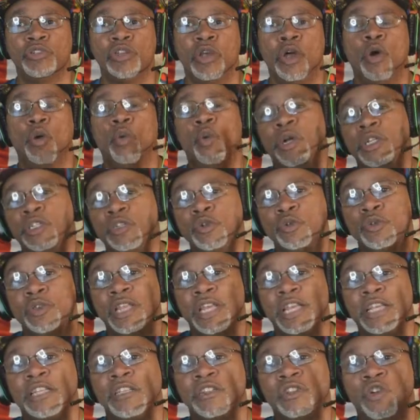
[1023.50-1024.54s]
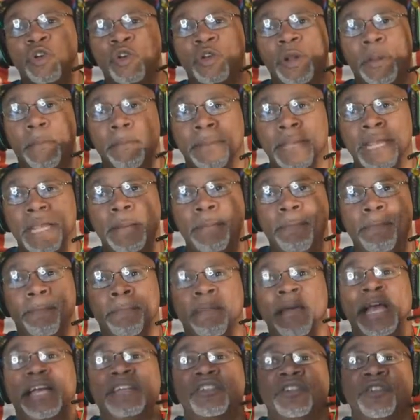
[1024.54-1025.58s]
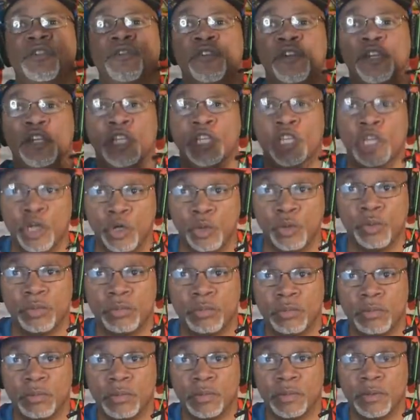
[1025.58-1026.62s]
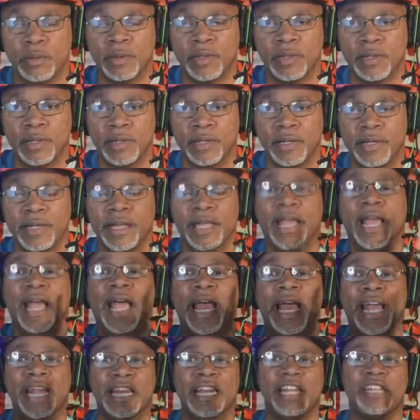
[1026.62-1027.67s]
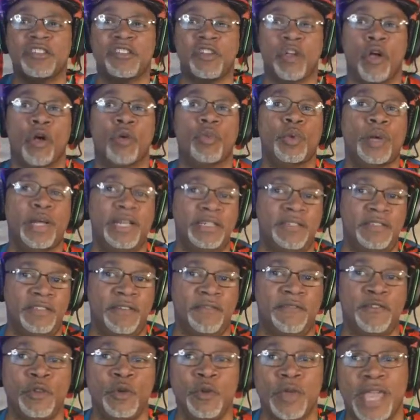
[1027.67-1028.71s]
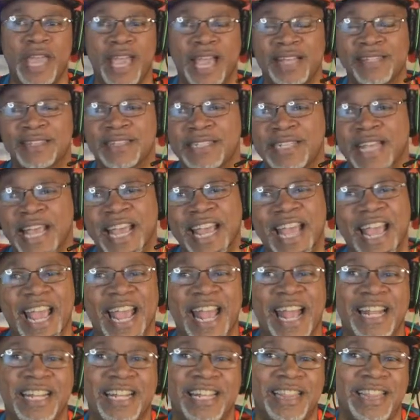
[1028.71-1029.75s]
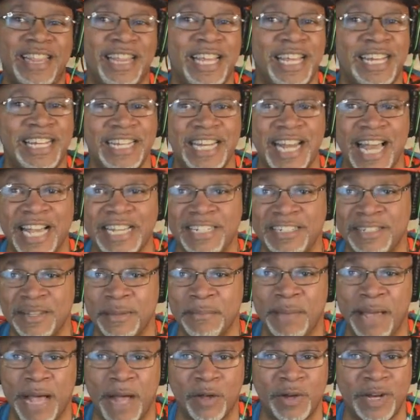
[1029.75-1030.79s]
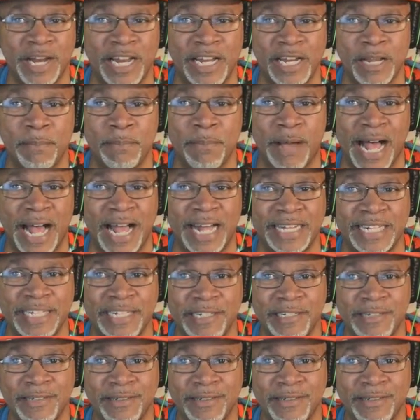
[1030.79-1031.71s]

what you think is going to be best for you. And as always, if you can't say anything nice about anybody,